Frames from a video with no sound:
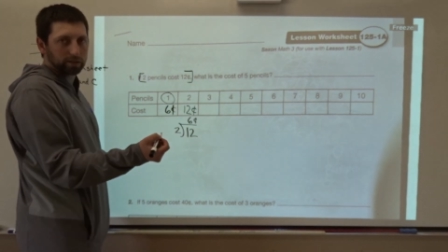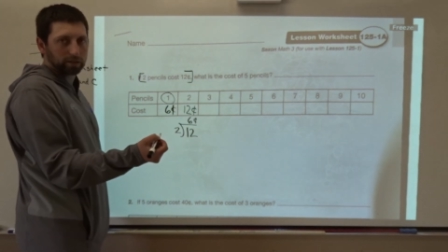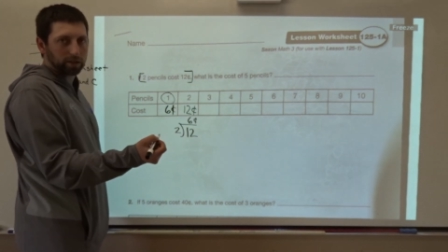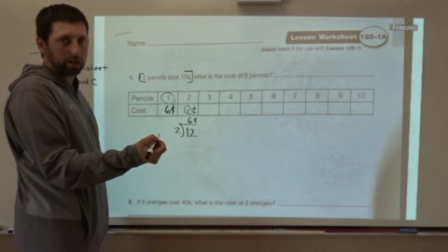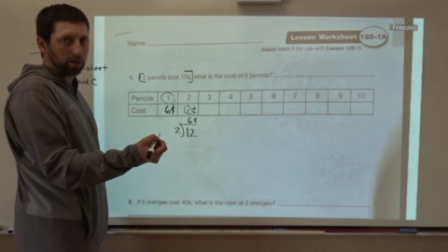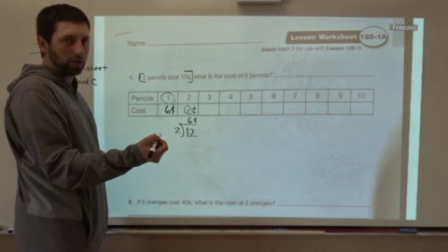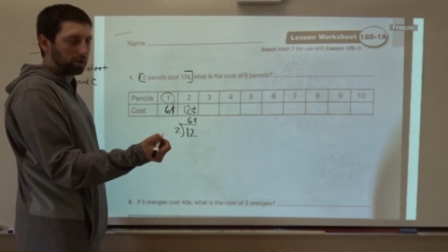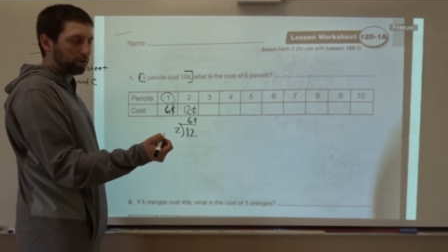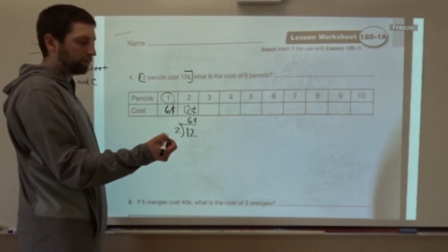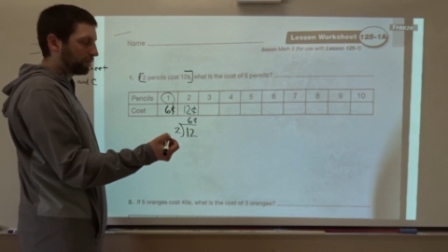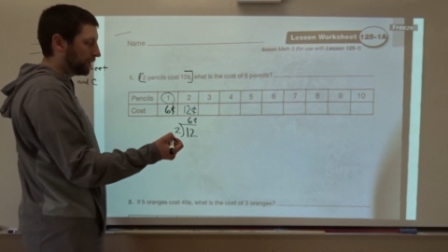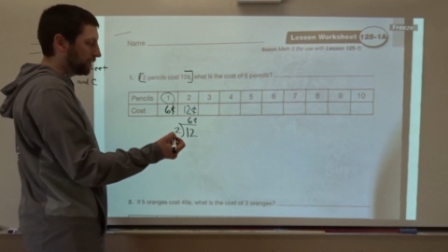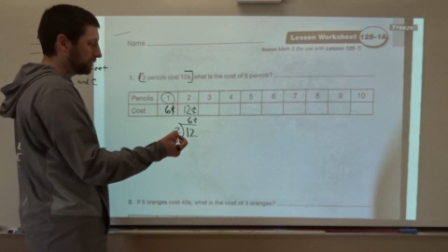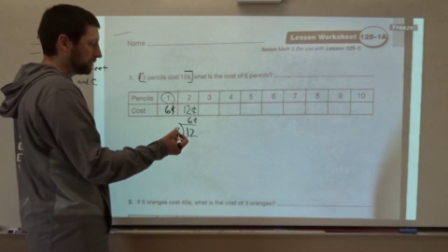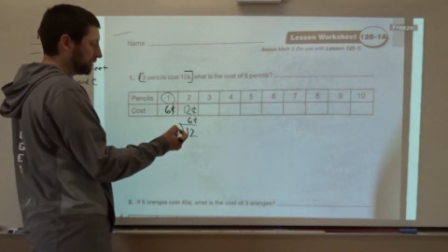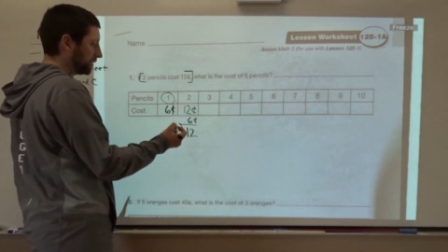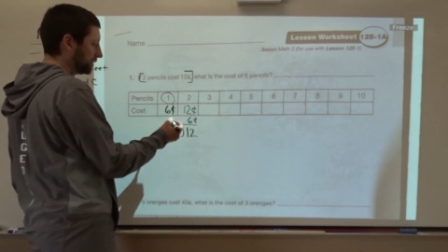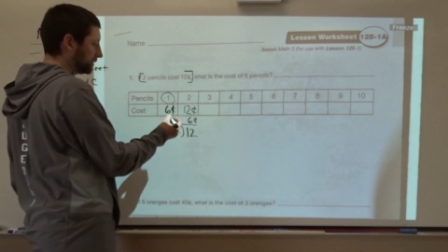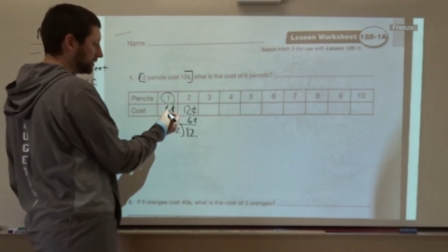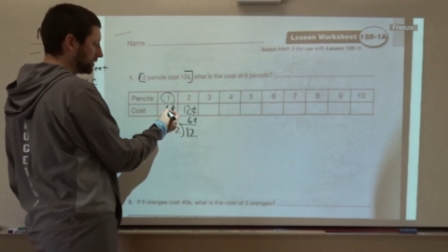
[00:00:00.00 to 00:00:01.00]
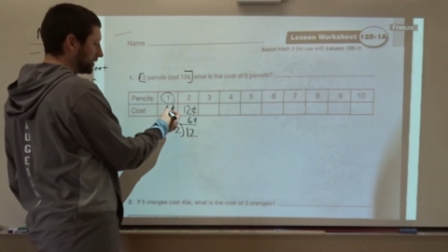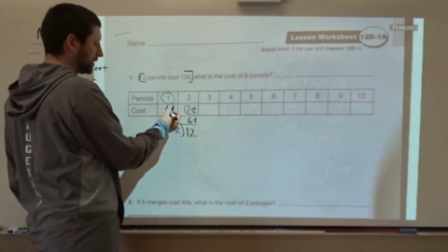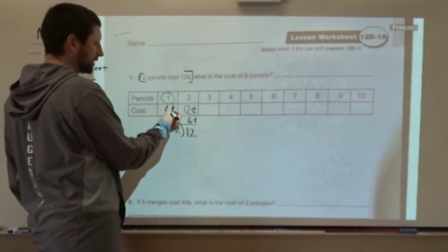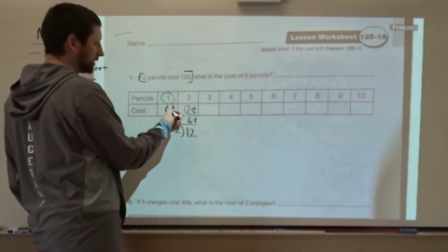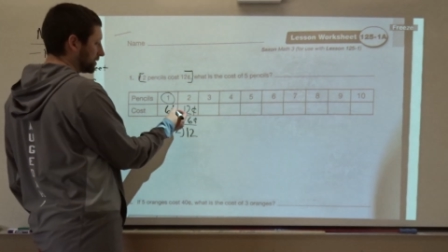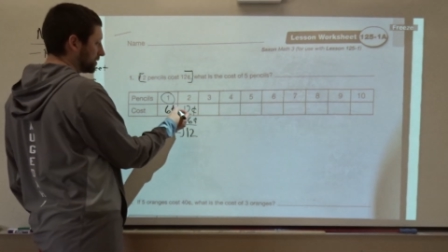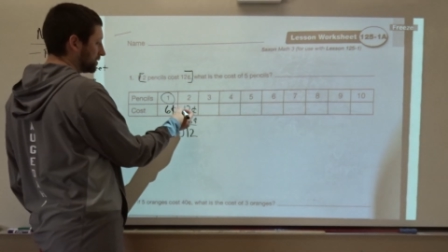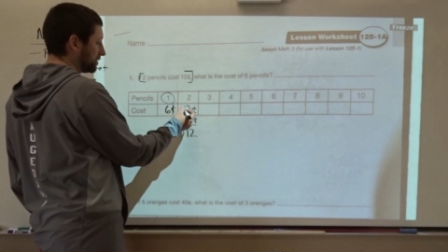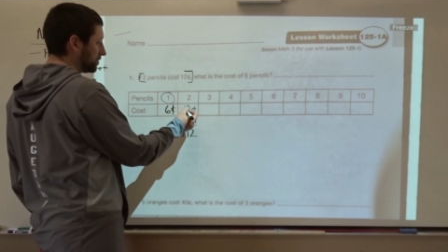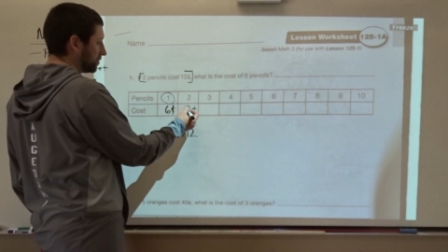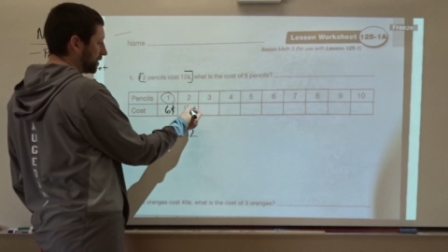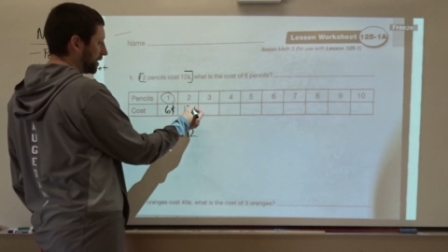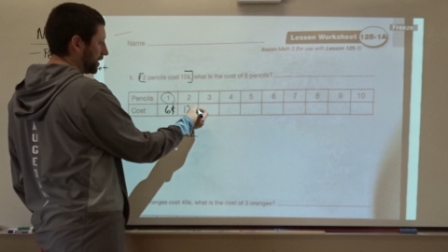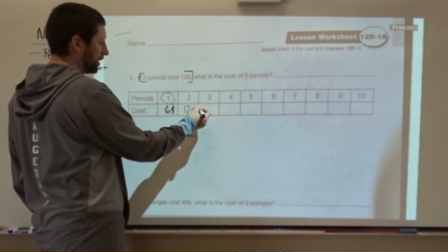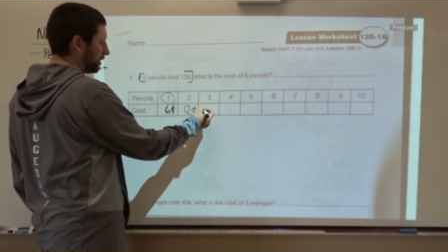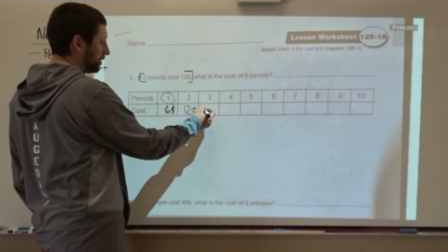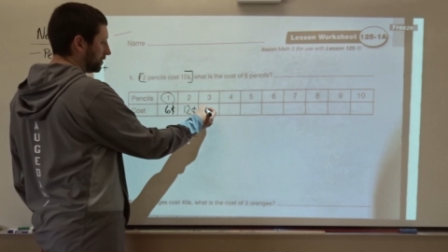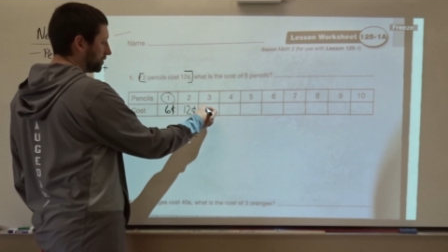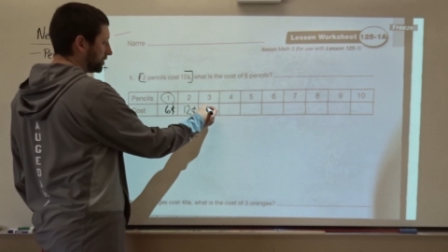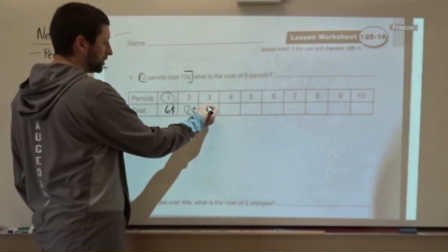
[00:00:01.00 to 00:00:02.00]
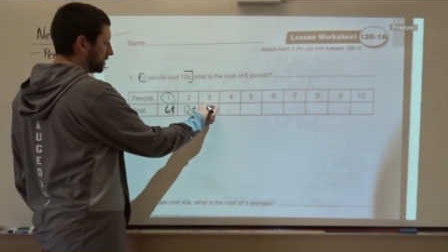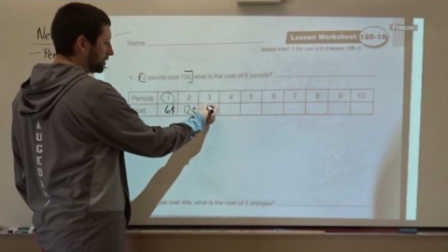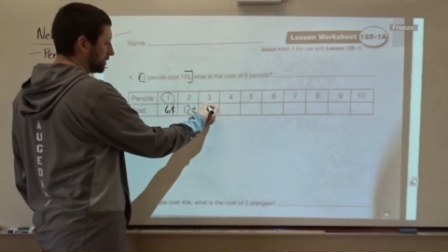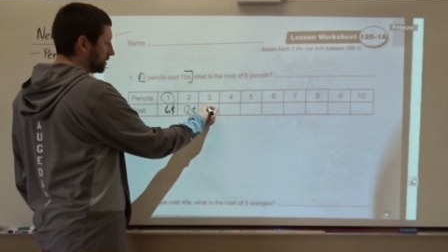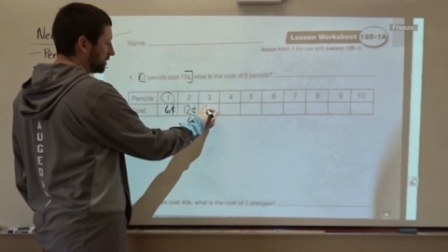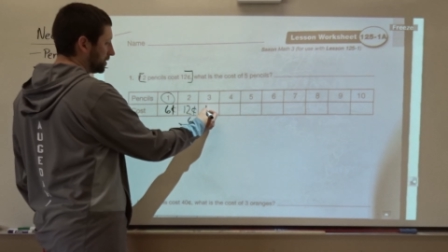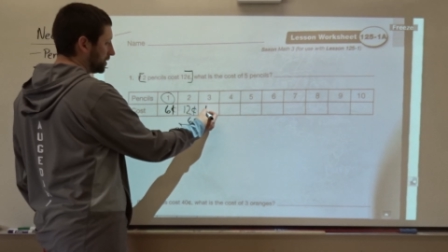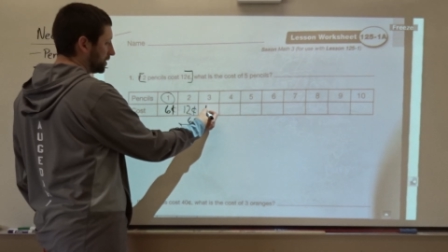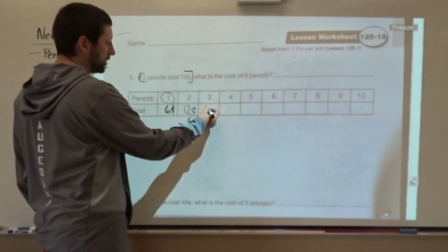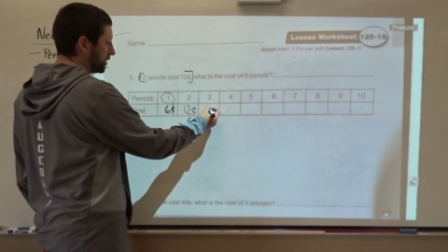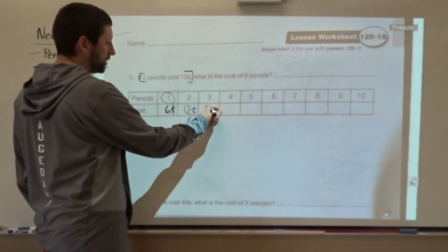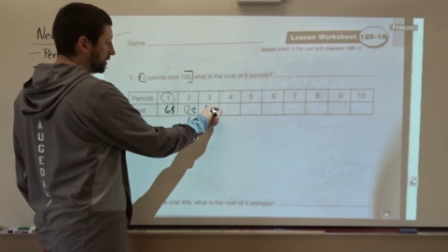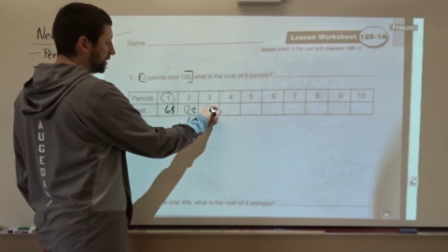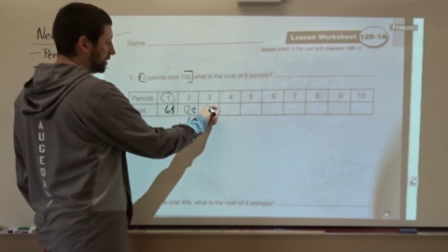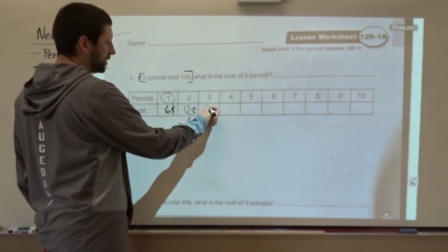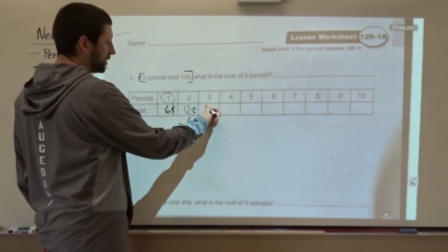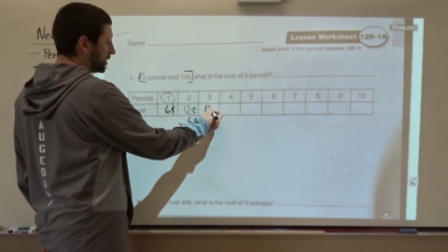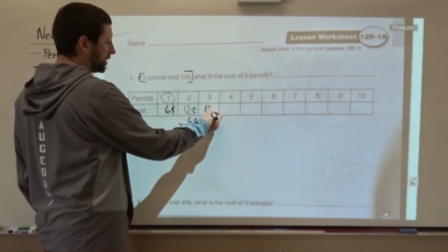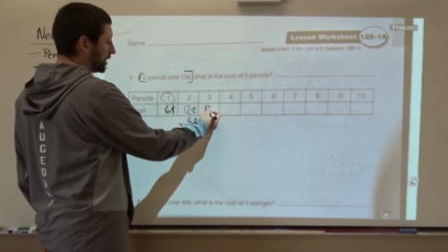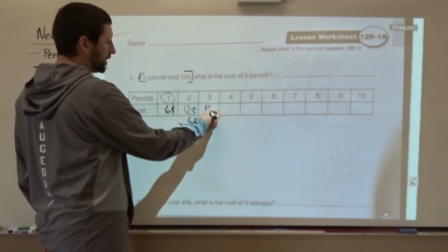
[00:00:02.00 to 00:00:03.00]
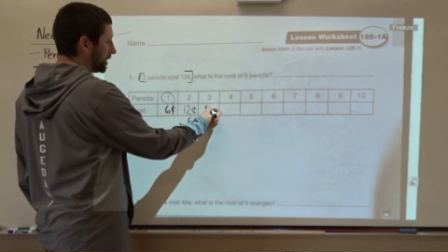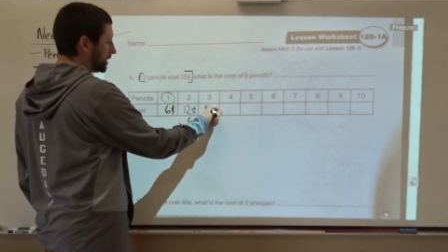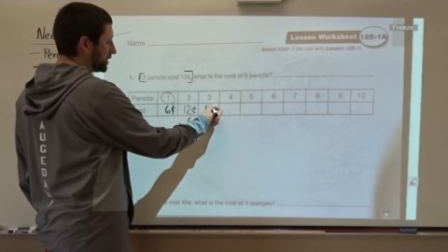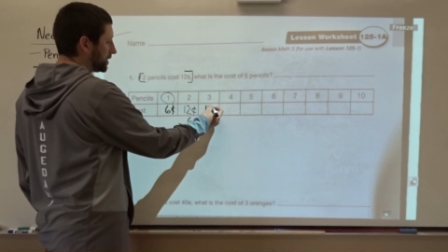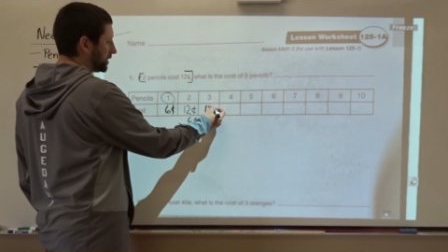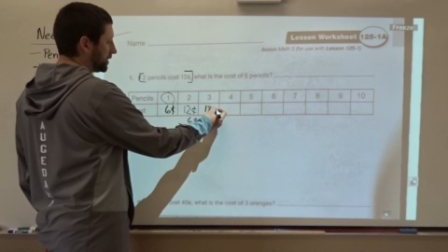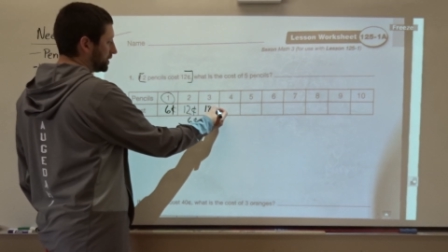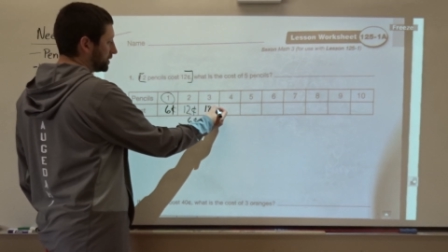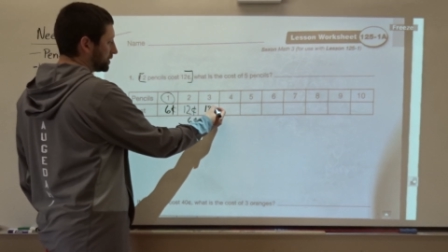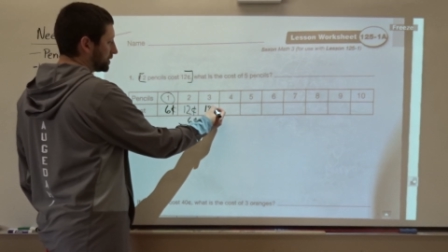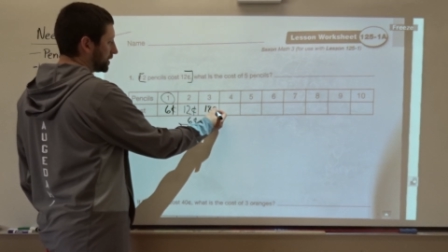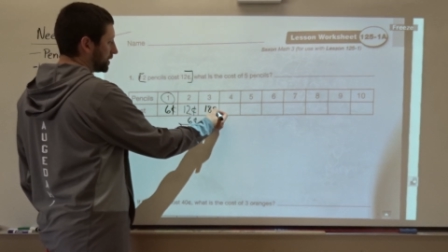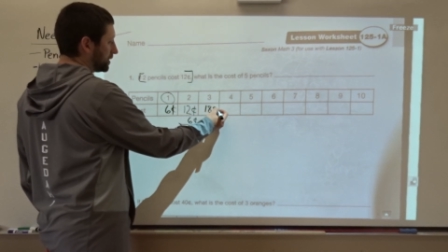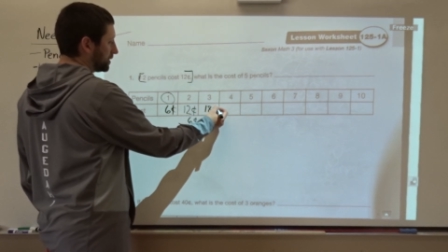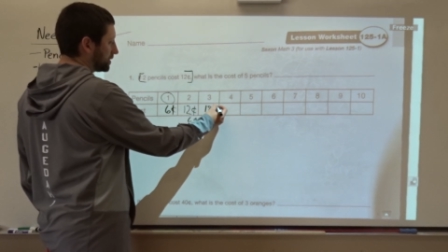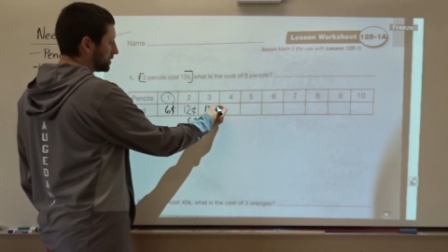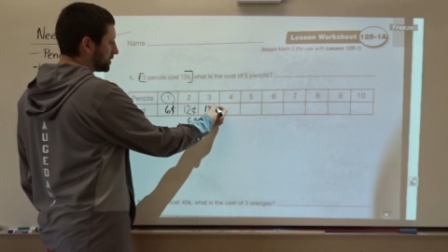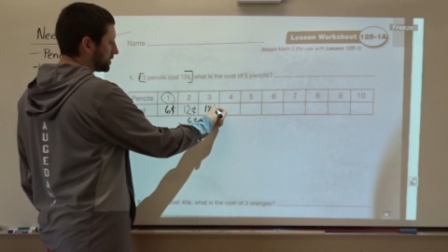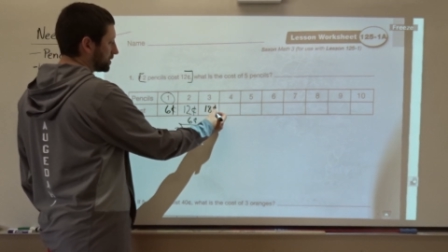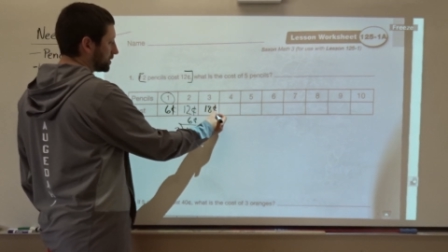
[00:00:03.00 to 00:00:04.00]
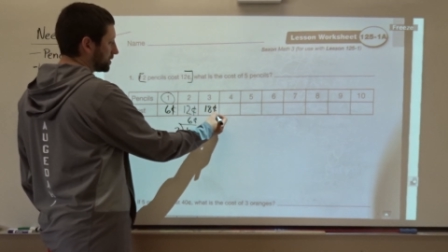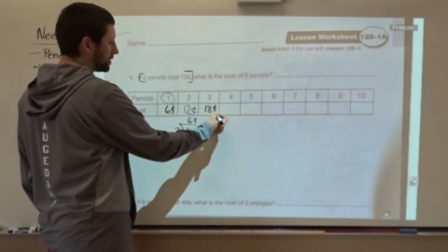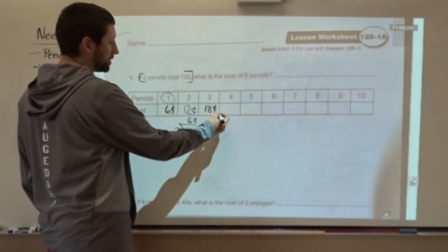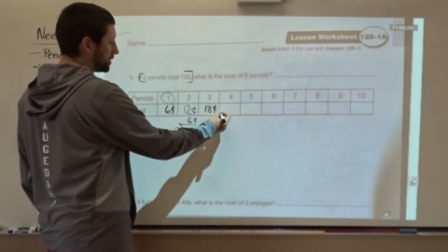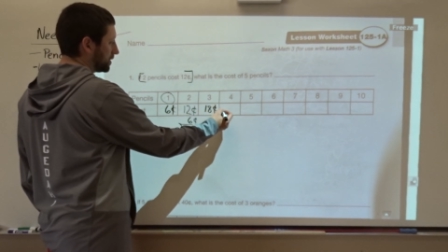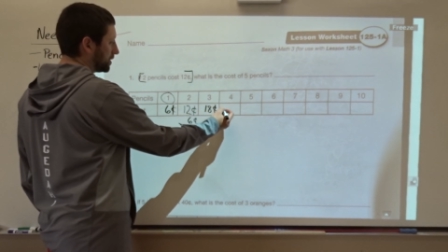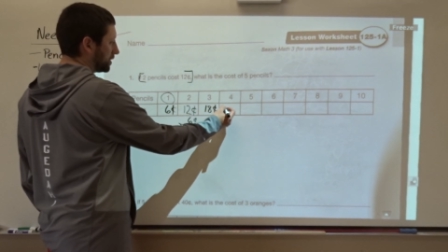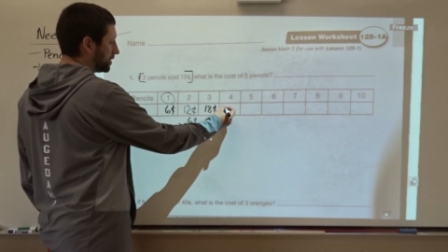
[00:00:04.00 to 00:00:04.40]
They're counting by 6. 6, 12, 18 cents,